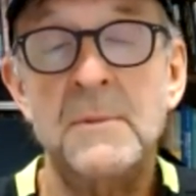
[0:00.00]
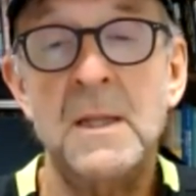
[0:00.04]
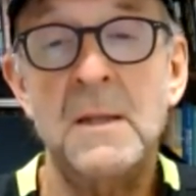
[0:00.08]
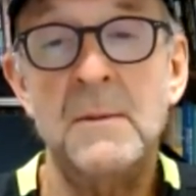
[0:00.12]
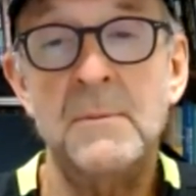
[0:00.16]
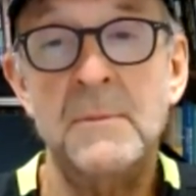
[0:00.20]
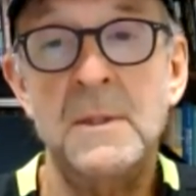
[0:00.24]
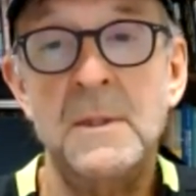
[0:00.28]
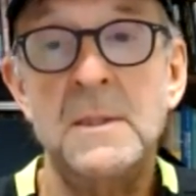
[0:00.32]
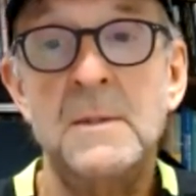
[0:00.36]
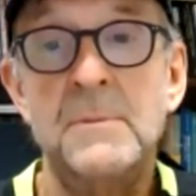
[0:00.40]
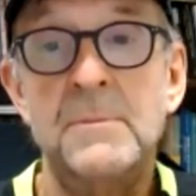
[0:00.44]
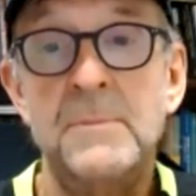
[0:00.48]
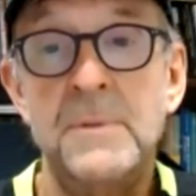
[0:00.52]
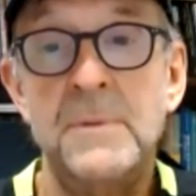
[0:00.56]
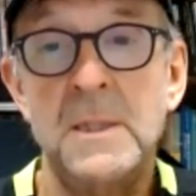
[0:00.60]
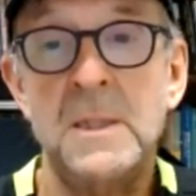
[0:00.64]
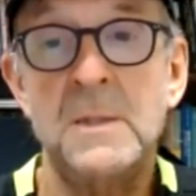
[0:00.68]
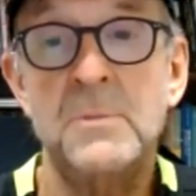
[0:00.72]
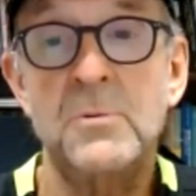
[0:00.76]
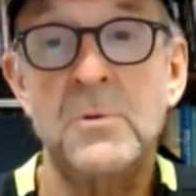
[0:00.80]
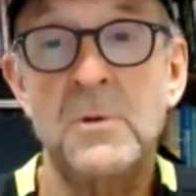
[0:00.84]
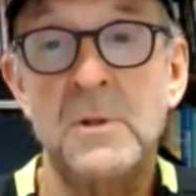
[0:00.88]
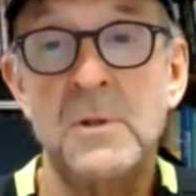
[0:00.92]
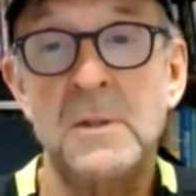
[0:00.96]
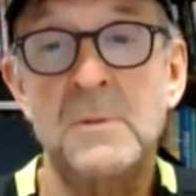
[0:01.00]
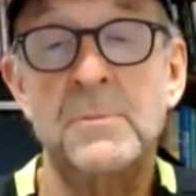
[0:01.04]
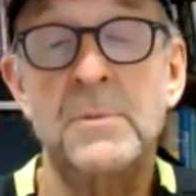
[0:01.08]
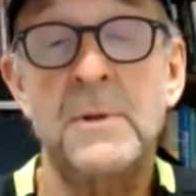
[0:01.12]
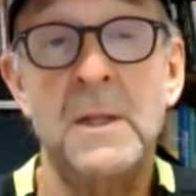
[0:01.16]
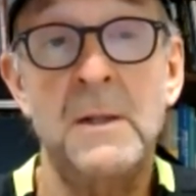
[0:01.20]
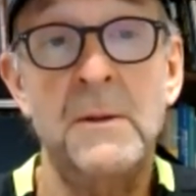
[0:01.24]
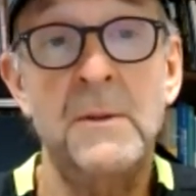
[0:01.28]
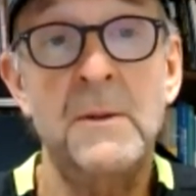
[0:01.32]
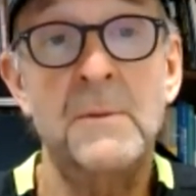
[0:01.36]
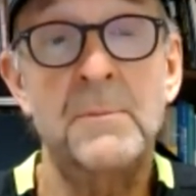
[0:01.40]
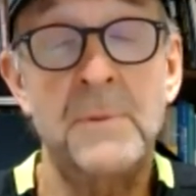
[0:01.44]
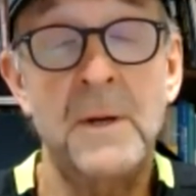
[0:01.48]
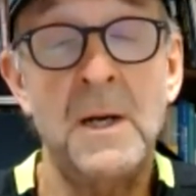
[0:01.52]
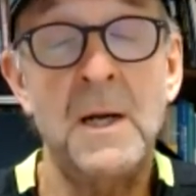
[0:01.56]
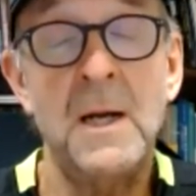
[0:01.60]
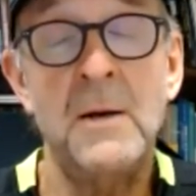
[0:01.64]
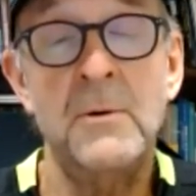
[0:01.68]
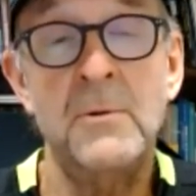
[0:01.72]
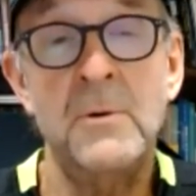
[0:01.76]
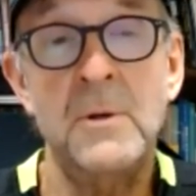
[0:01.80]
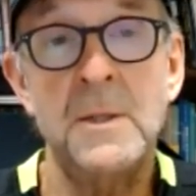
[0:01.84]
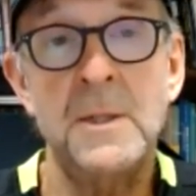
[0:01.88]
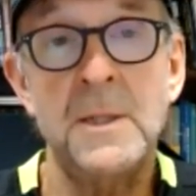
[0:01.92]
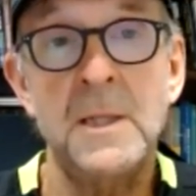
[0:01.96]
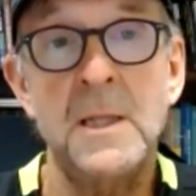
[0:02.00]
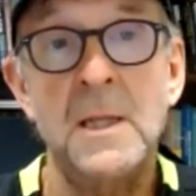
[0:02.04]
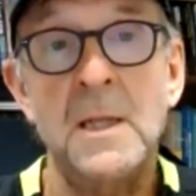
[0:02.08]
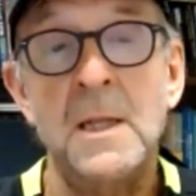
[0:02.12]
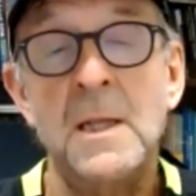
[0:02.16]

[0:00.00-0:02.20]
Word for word: came into pittsburgh to play the pirates